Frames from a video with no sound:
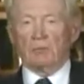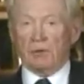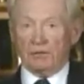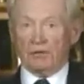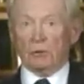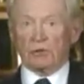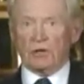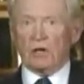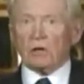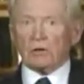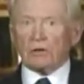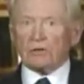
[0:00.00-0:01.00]
But if they were
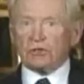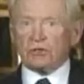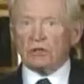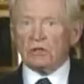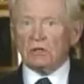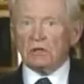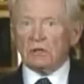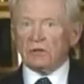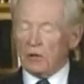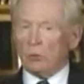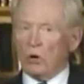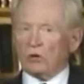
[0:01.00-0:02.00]
terrorists,
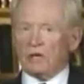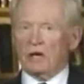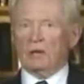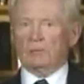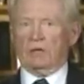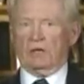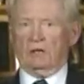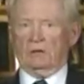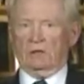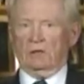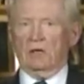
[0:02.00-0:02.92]
they won't calm down.